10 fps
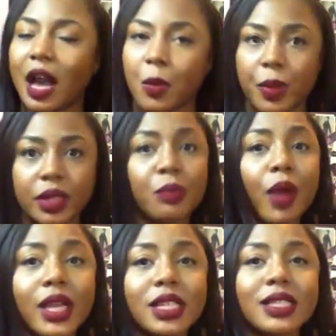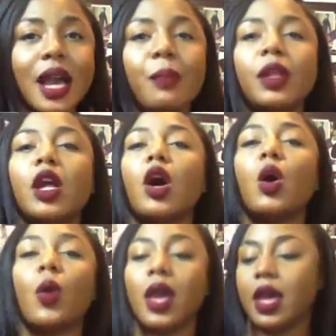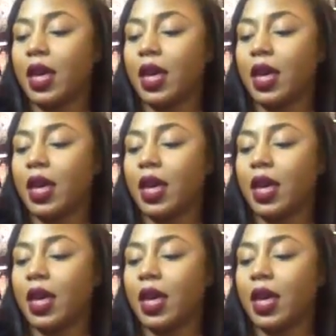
I'll put the pricing down below.